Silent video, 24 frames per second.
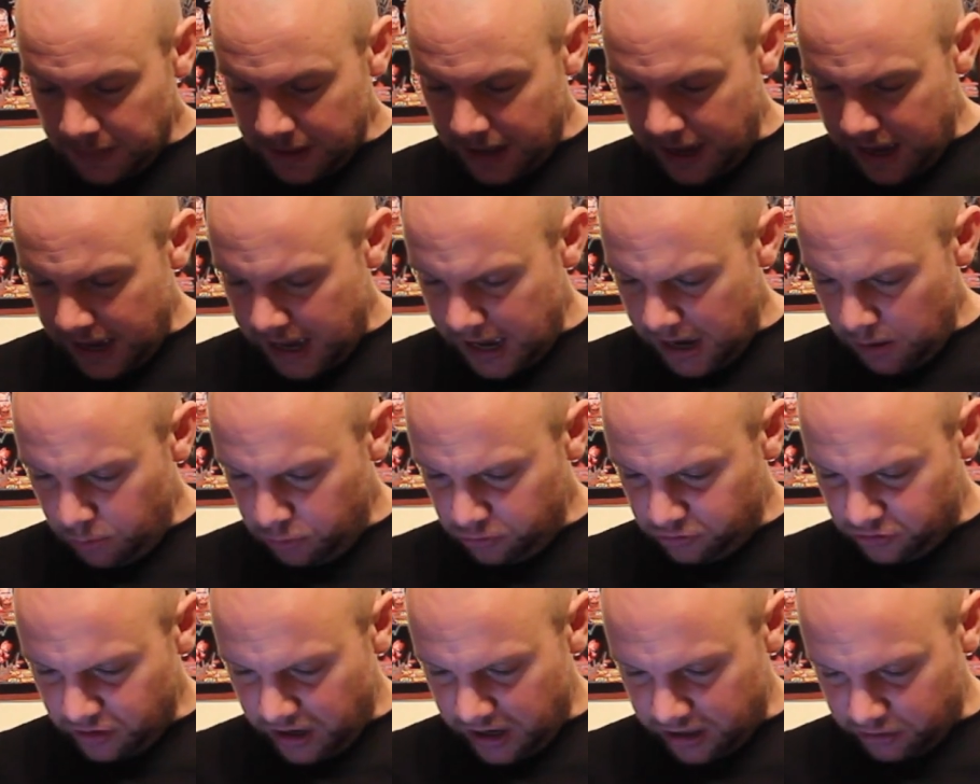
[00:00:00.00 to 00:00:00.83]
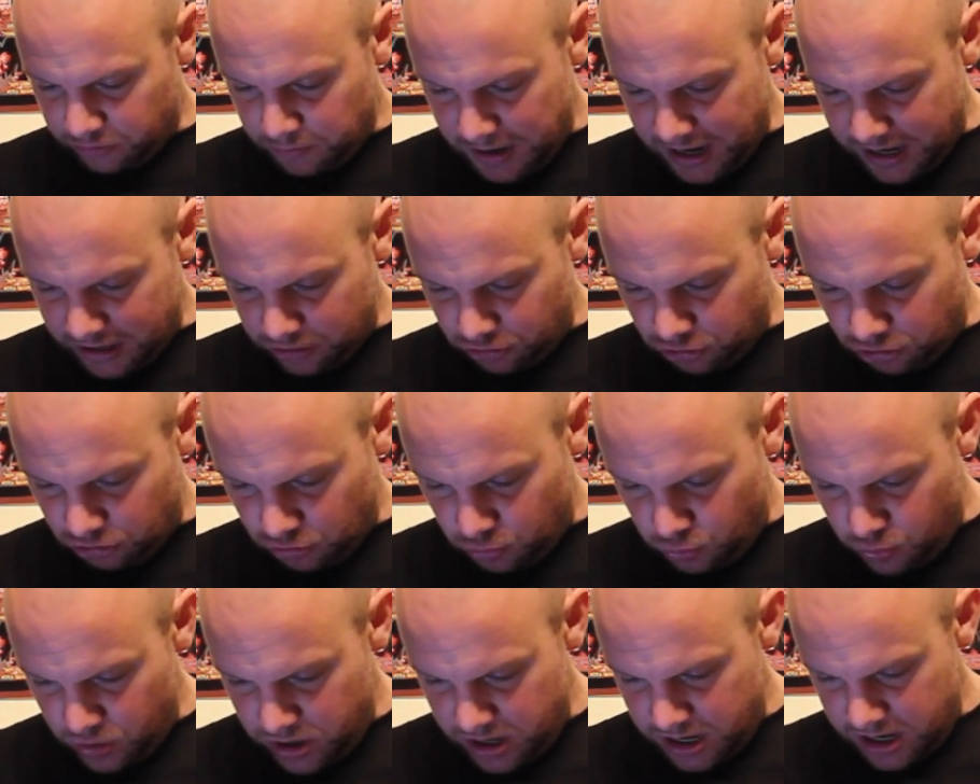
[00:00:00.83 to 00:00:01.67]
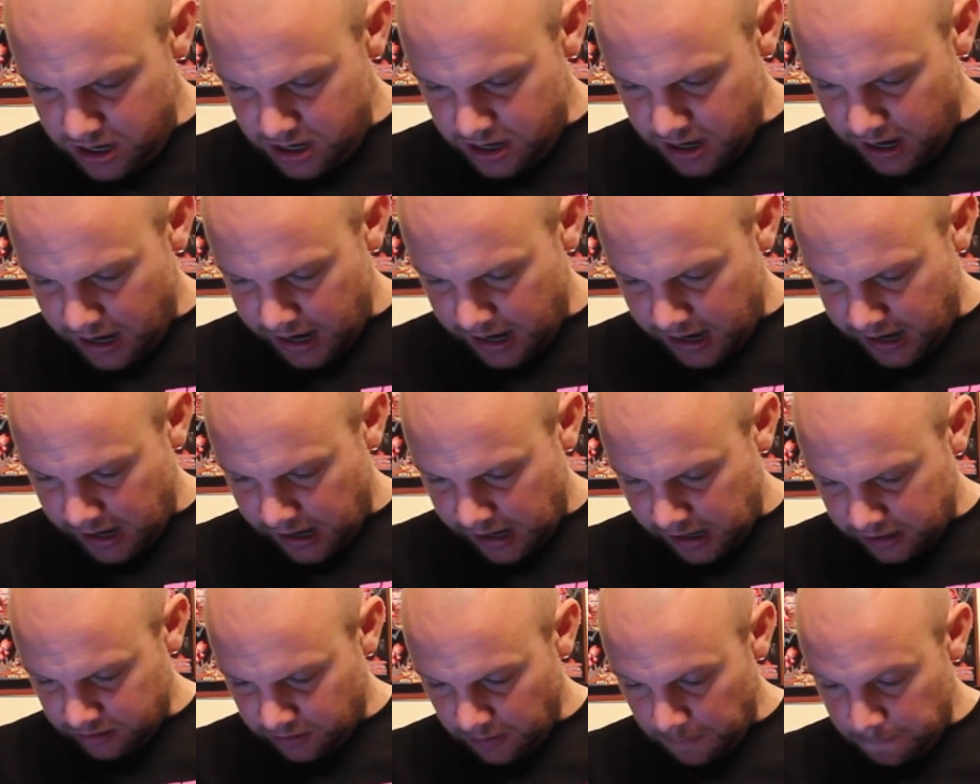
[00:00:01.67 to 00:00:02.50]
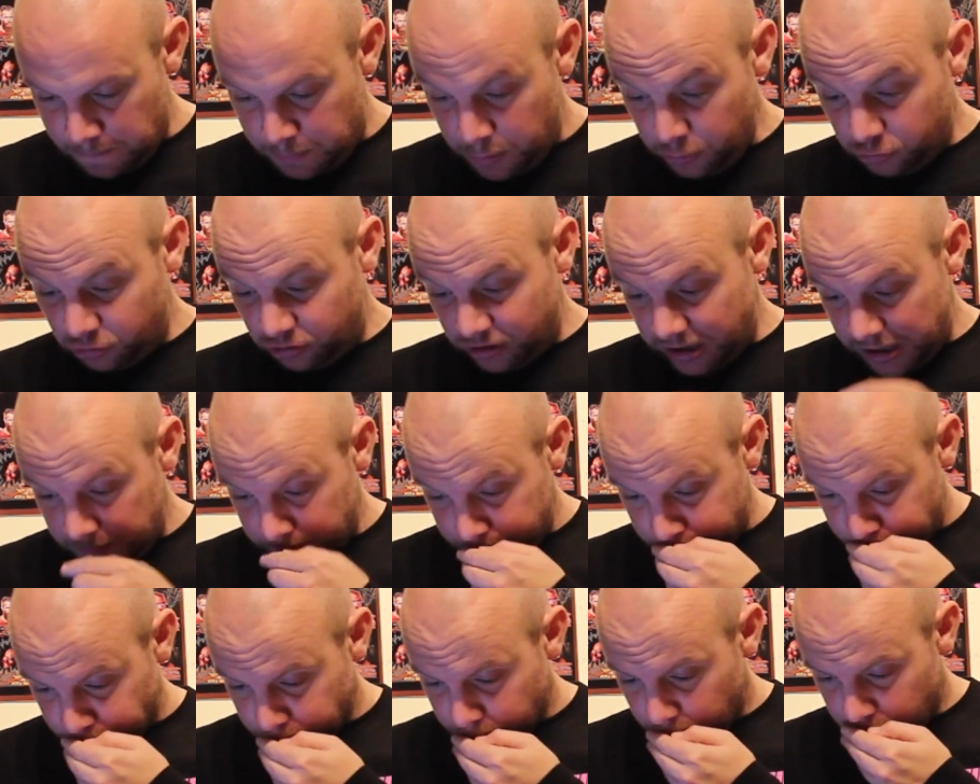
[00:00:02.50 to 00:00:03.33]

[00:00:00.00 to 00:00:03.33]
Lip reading: What was the next match? We had Boosie,